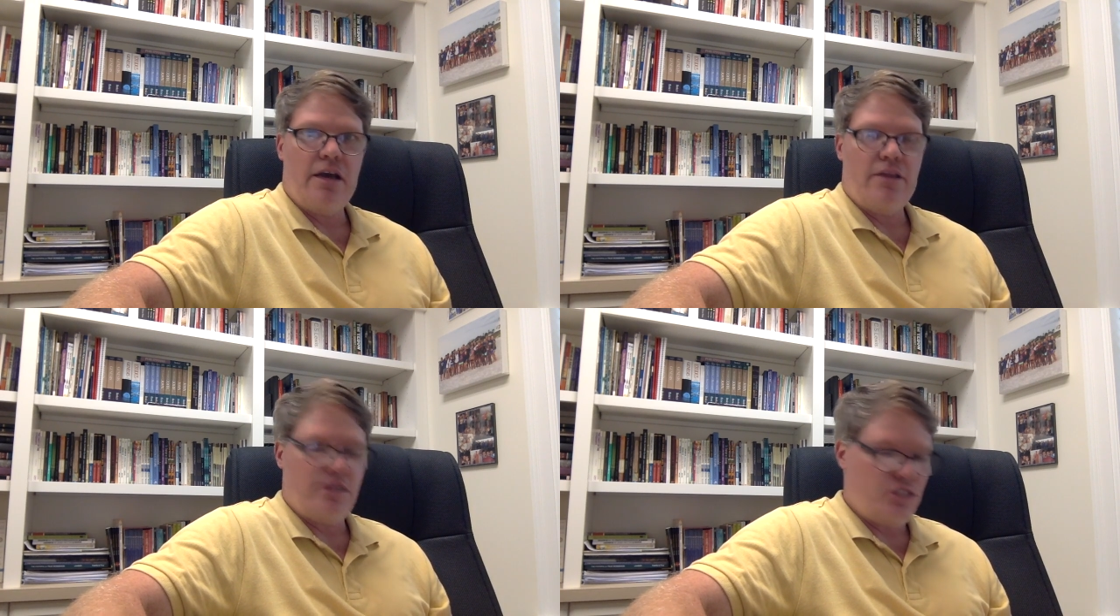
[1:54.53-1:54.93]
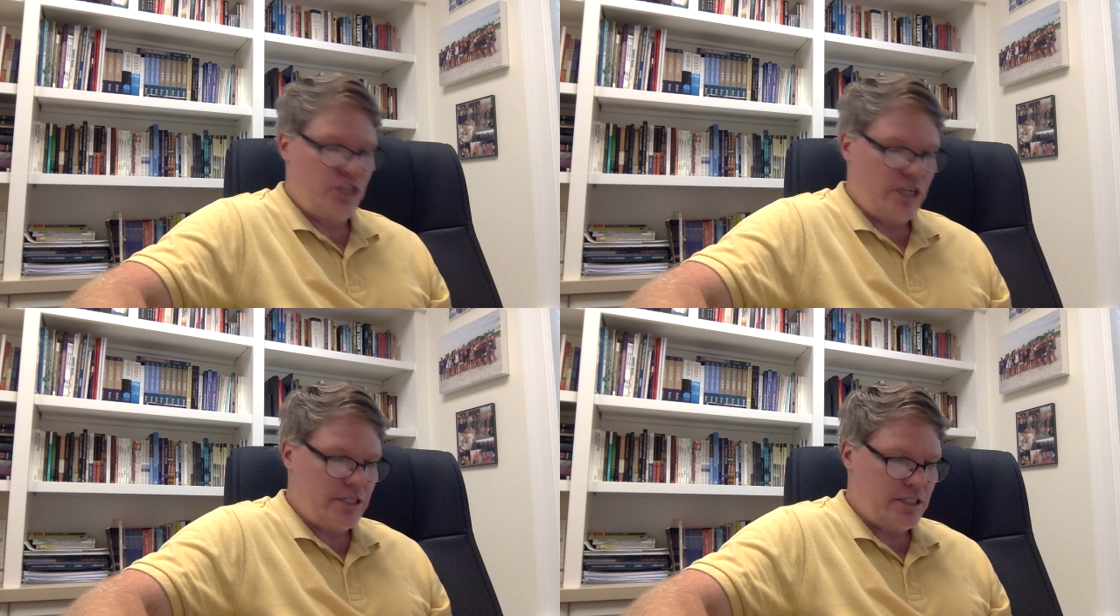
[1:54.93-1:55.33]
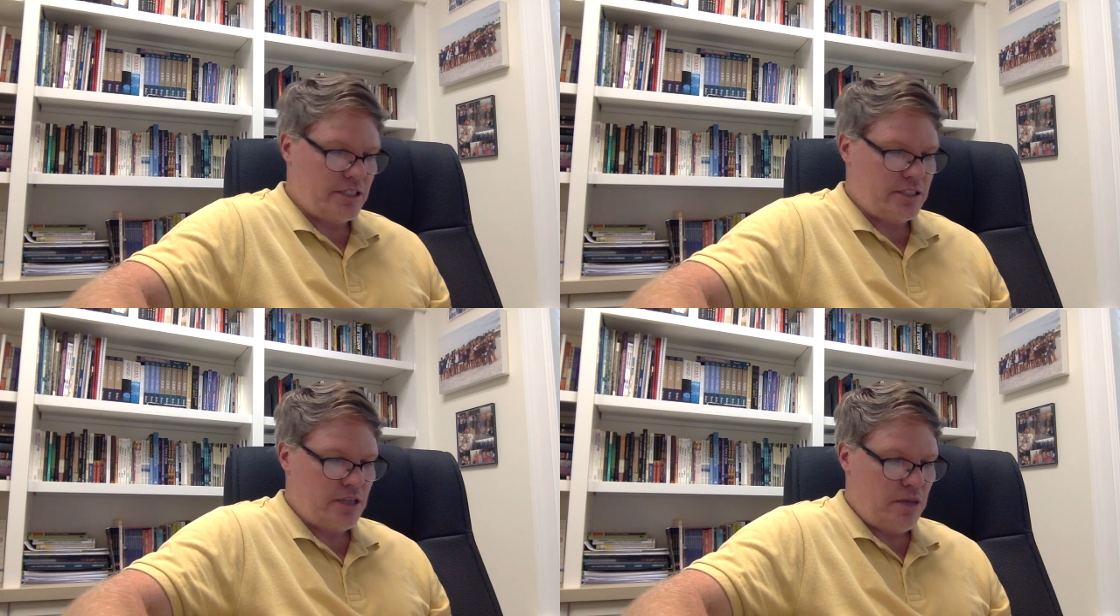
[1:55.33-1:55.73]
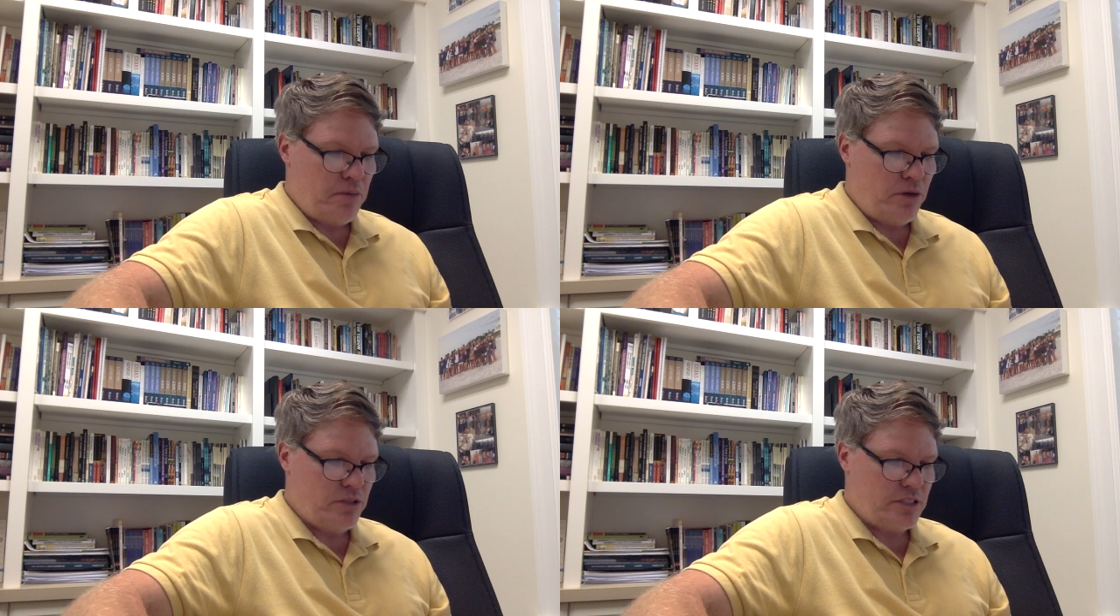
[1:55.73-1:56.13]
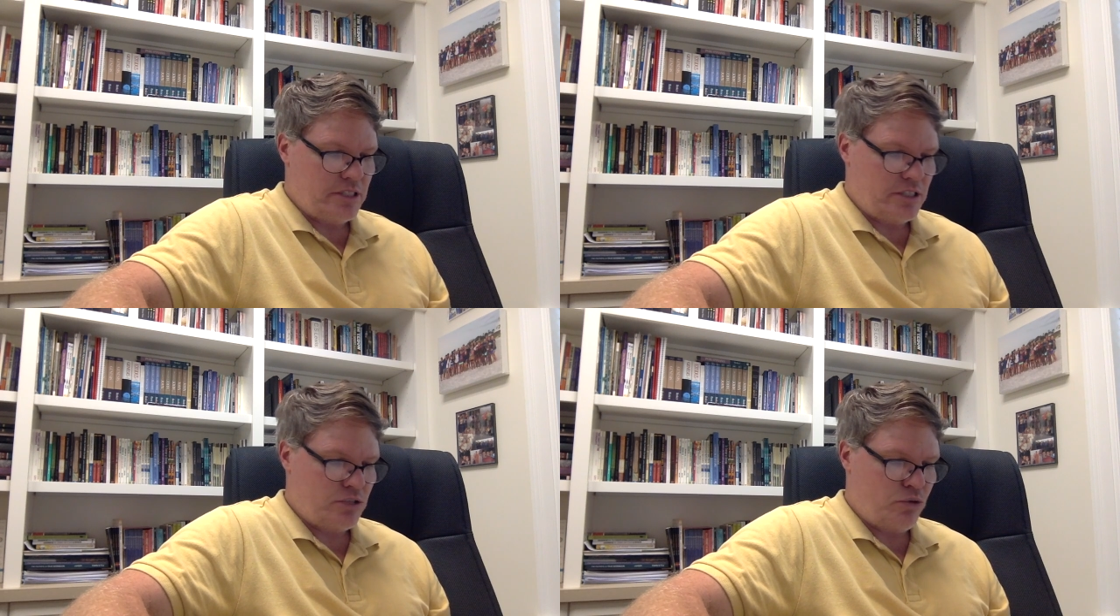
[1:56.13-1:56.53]
Then Jesus poses
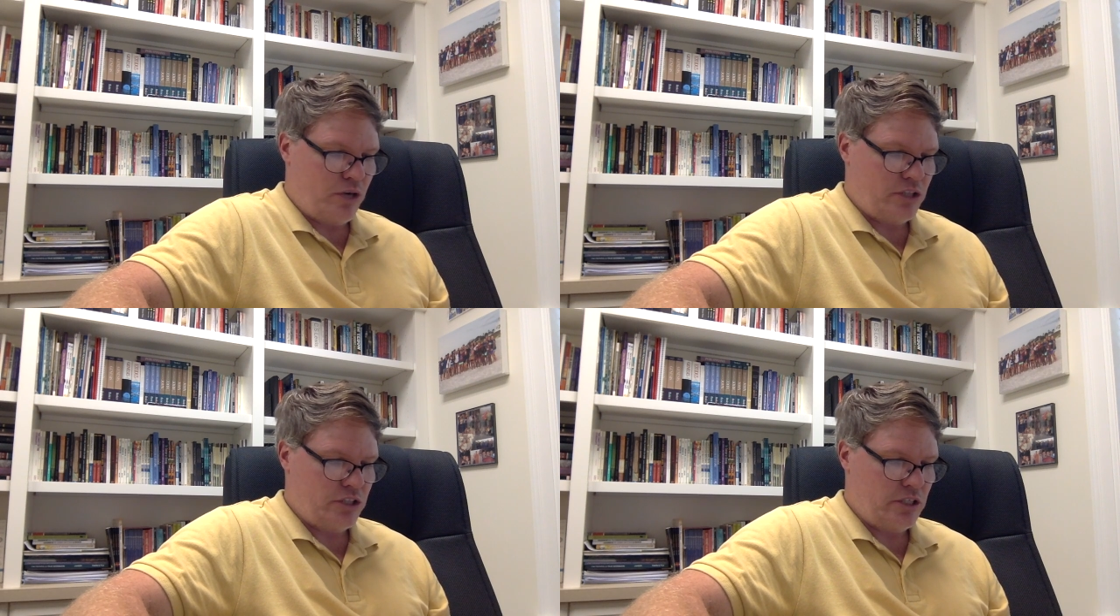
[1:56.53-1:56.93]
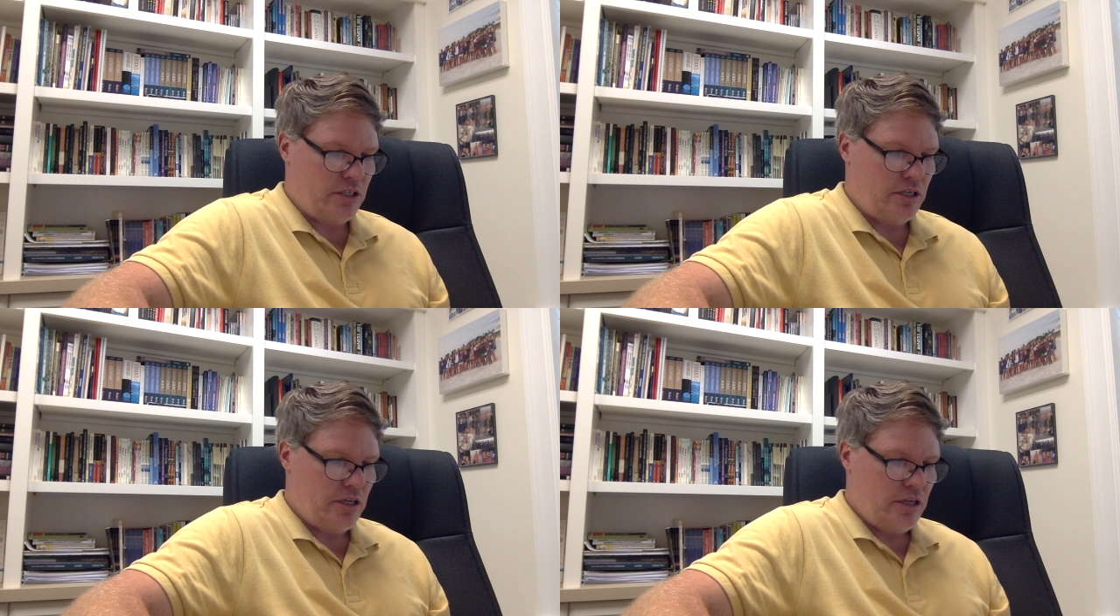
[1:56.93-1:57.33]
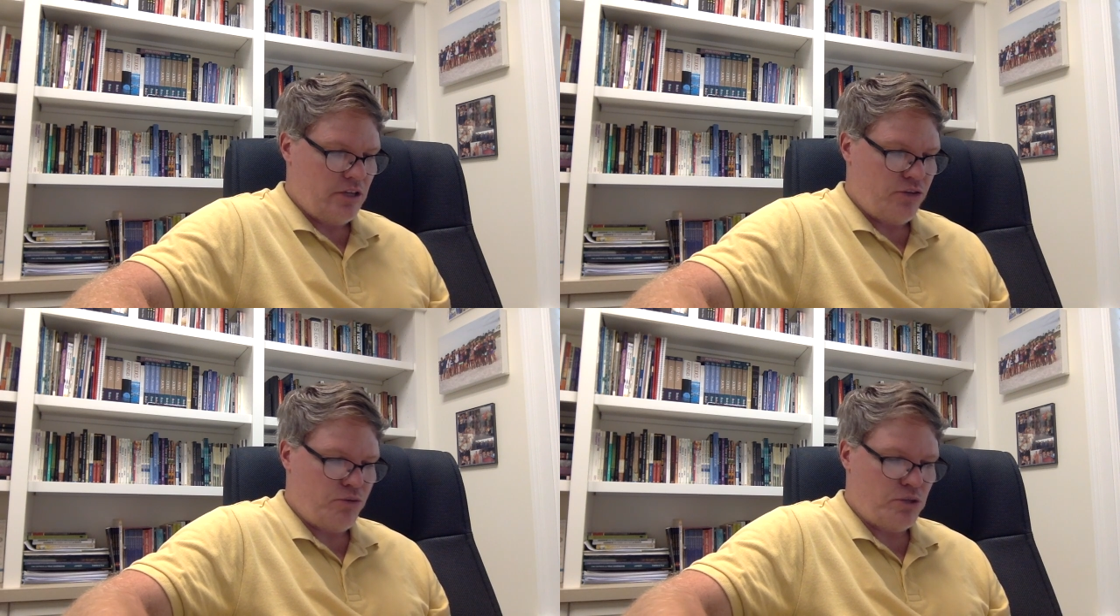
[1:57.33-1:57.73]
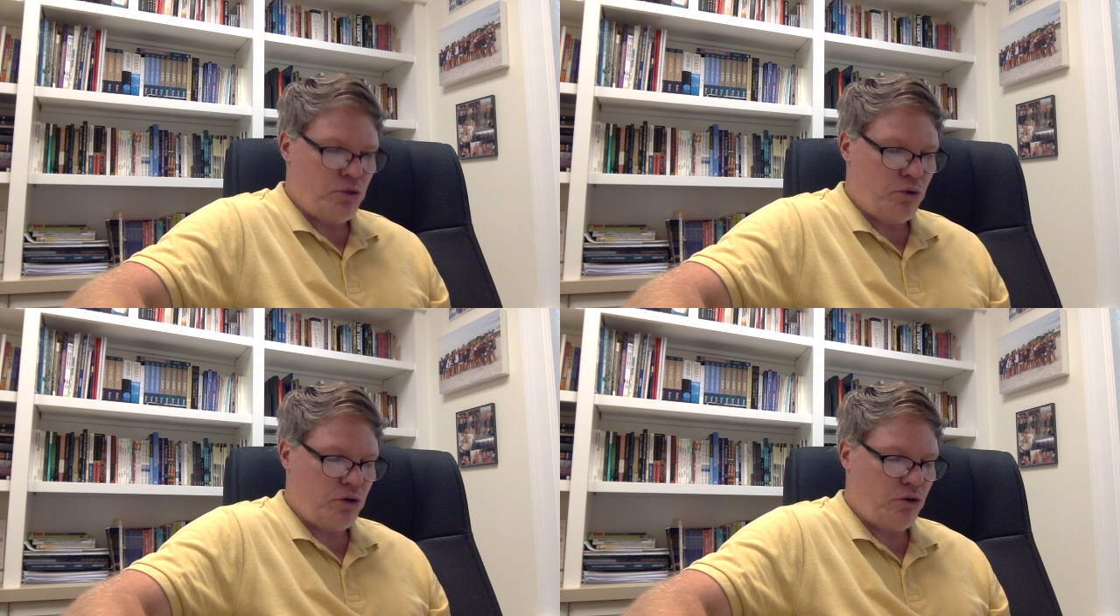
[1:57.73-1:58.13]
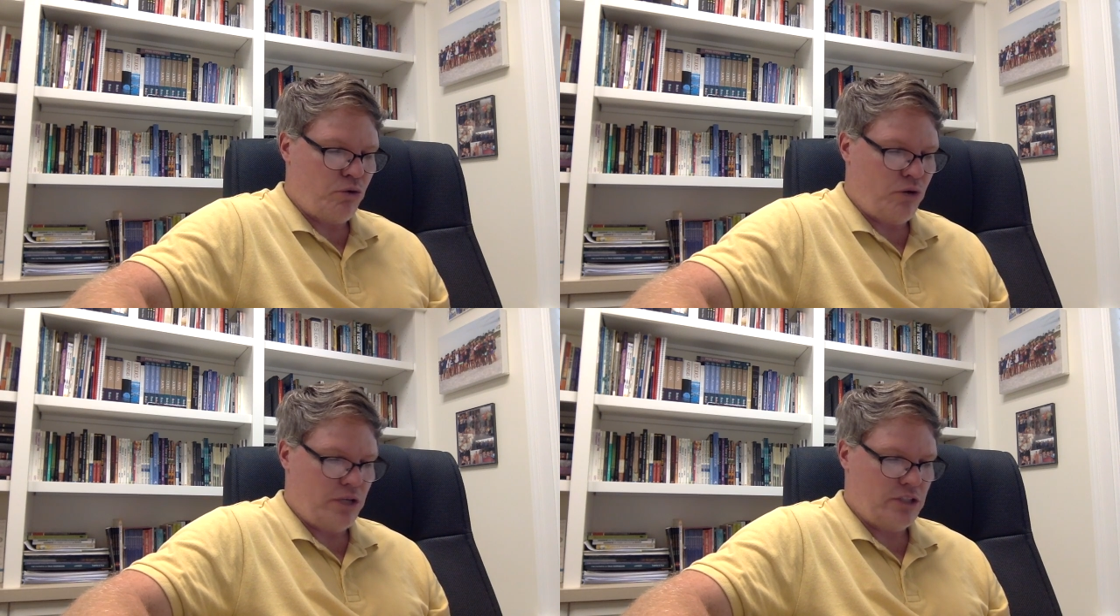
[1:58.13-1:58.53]
this question, this rhetorical
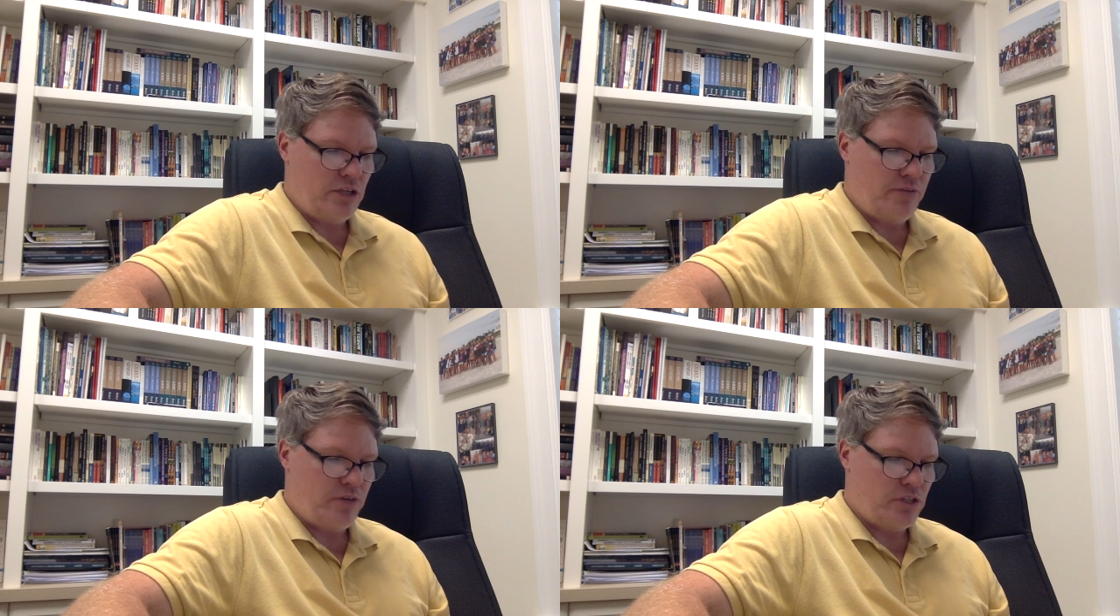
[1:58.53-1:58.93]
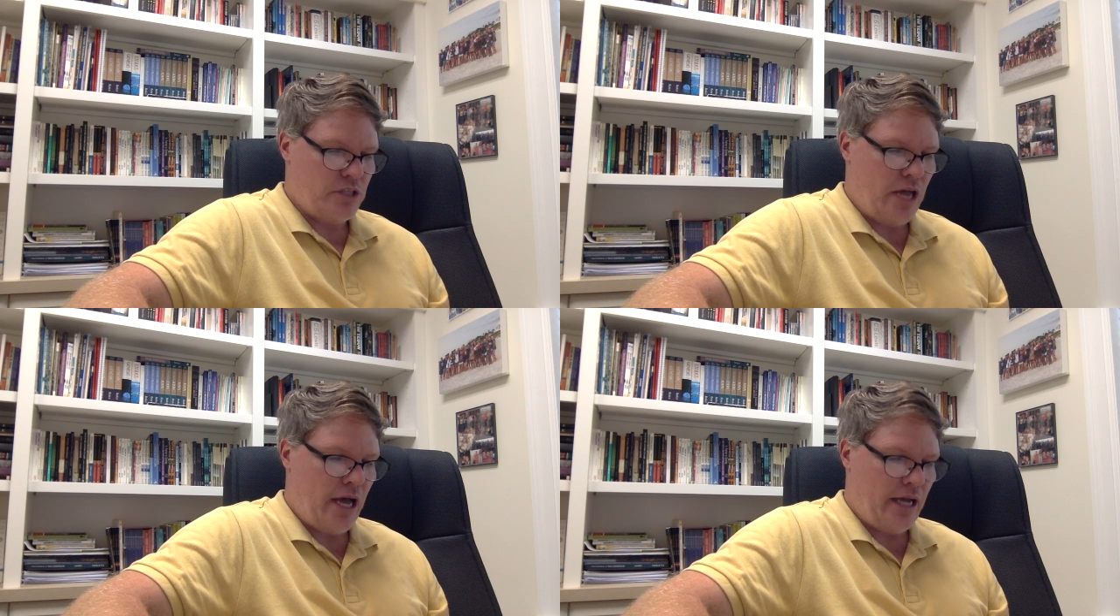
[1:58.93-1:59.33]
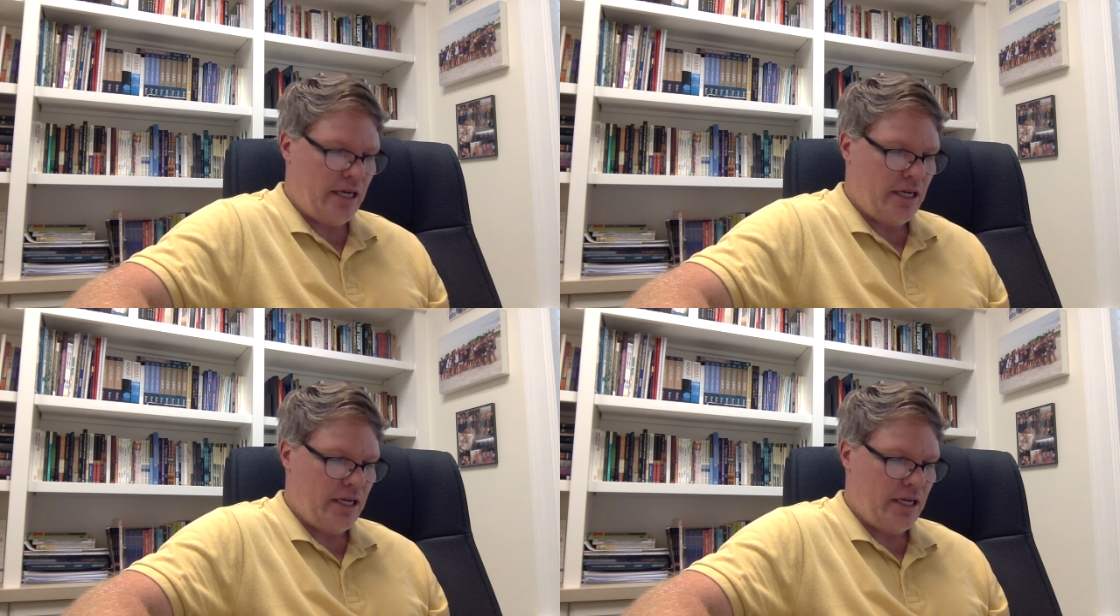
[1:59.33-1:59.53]
question in verse 9